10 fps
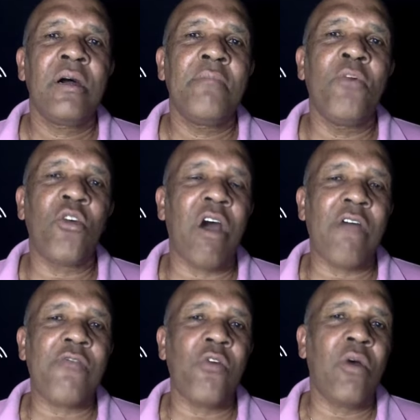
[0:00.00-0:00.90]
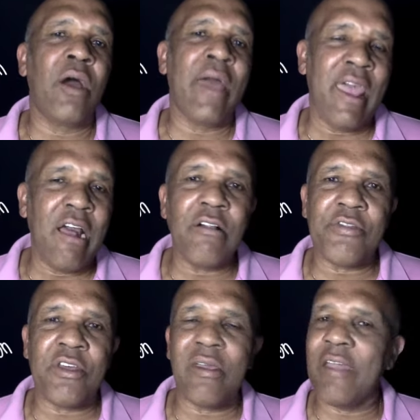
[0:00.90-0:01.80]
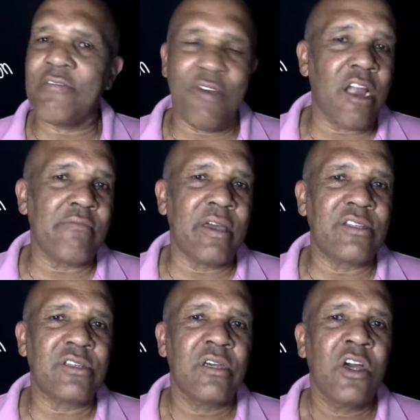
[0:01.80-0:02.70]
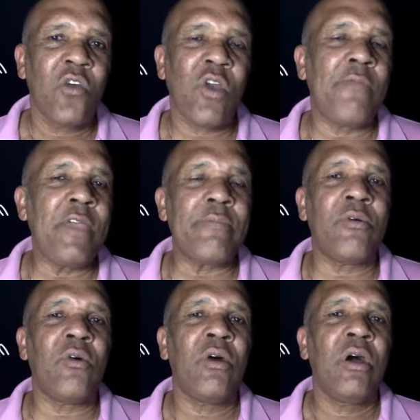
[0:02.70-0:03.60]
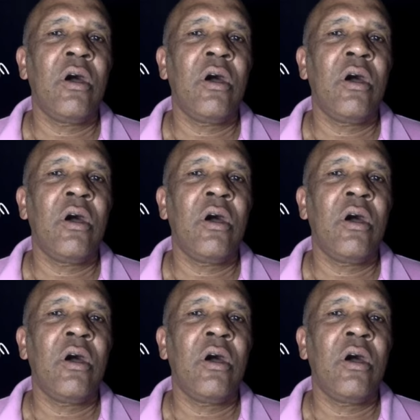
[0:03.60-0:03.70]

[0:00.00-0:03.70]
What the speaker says: more of a healthier environment where people